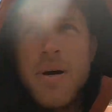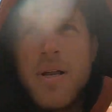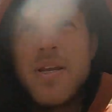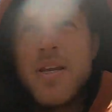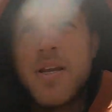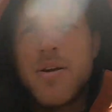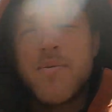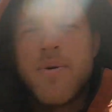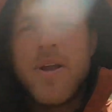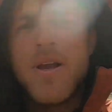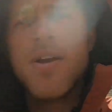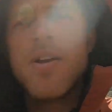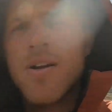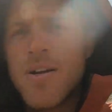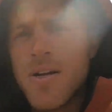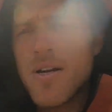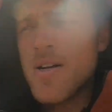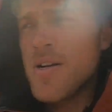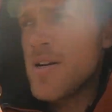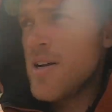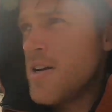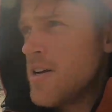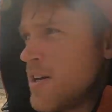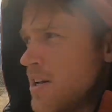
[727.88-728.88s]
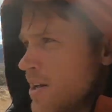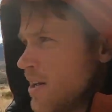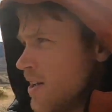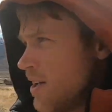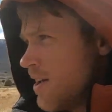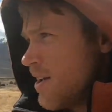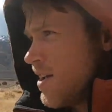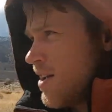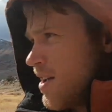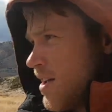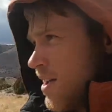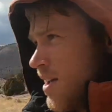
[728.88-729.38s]
here we are,
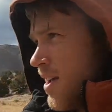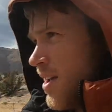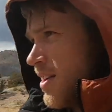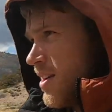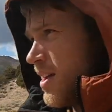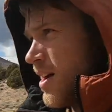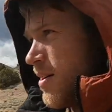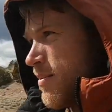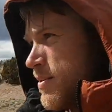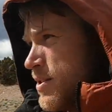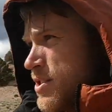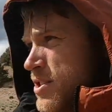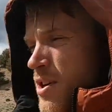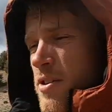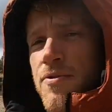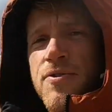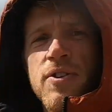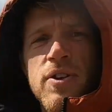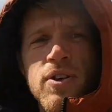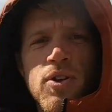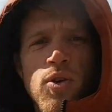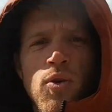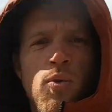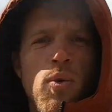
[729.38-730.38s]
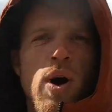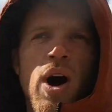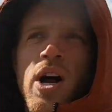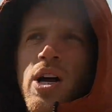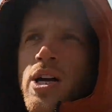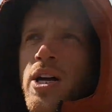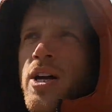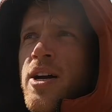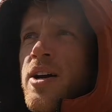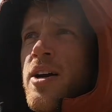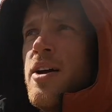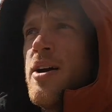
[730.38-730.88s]
and we're just going for a little
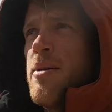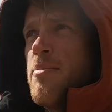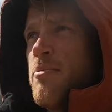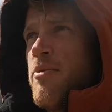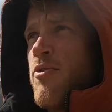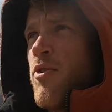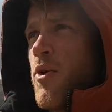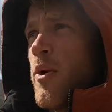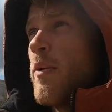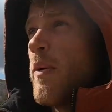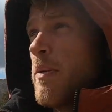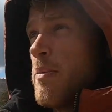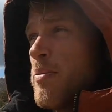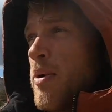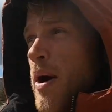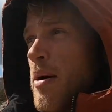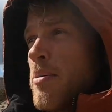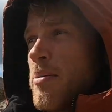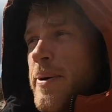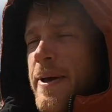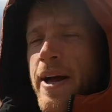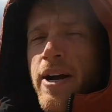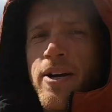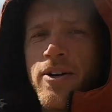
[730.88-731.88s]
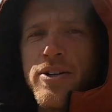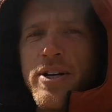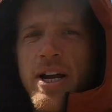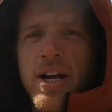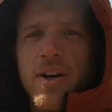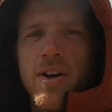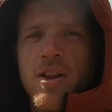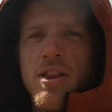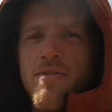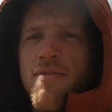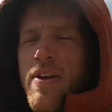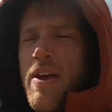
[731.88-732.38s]
walk before we probably hunker
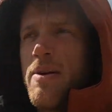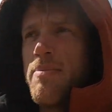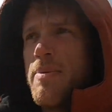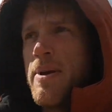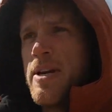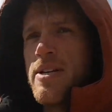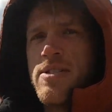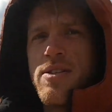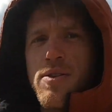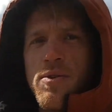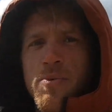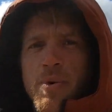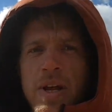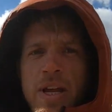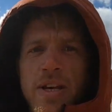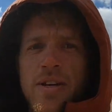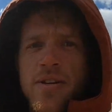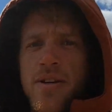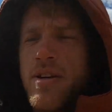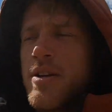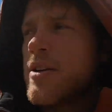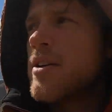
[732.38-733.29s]
down in the van because of the wind.